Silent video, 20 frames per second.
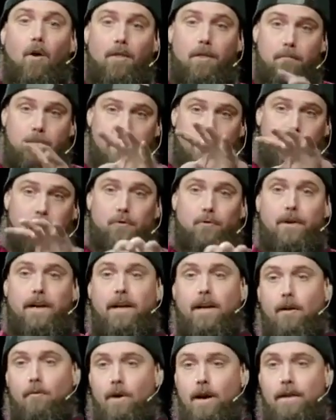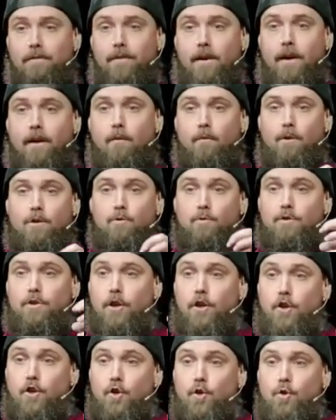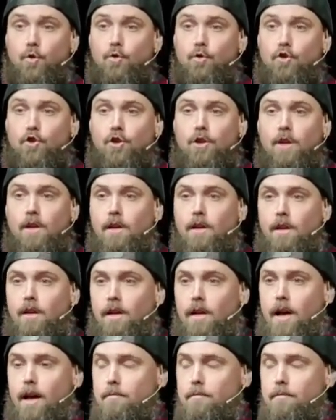the Mediterranean right there, which was a huge, I